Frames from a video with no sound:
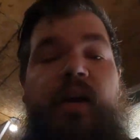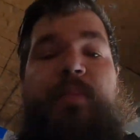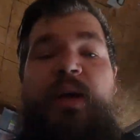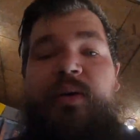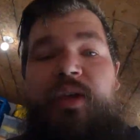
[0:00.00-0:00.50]

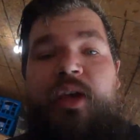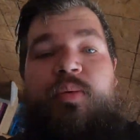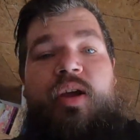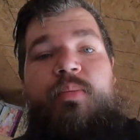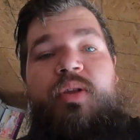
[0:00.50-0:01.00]
I'm not going to keep
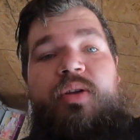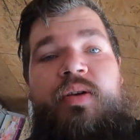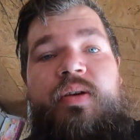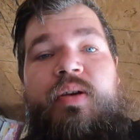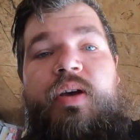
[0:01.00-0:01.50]
rambling.
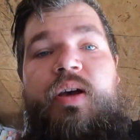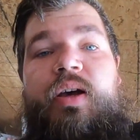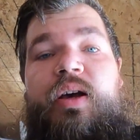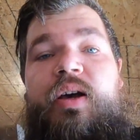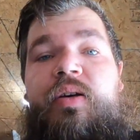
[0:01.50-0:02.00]

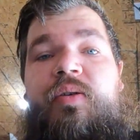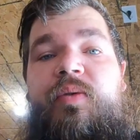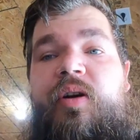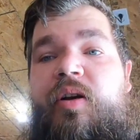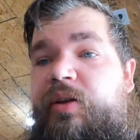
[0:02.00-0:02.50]

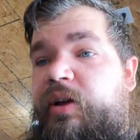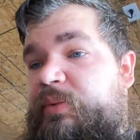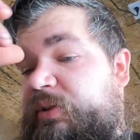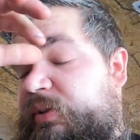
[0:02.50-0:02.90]
We're already up